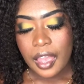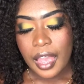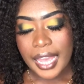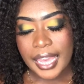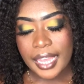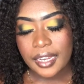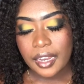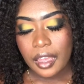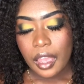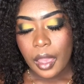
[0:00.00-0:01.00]
again.
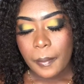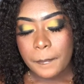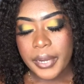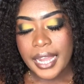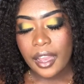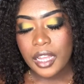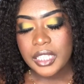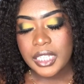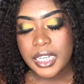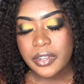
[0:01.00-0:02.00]
But I
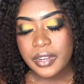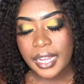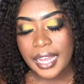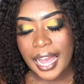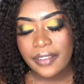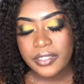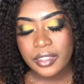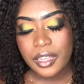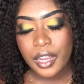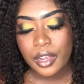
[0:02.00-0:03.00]
continued, and after
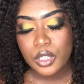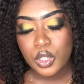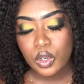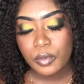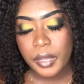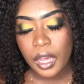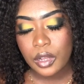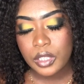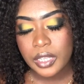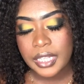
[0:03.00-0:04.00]
the girl showed me how
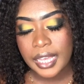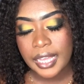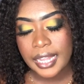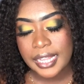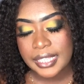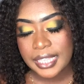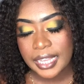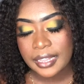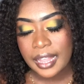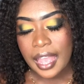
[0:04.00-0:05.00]
to inhale and
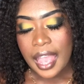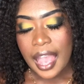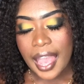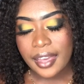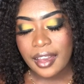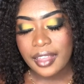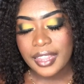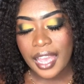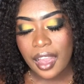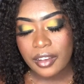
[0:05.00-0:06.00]
exhale, I got the
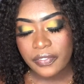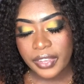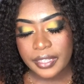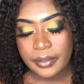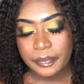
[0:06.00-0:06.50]
hang of it.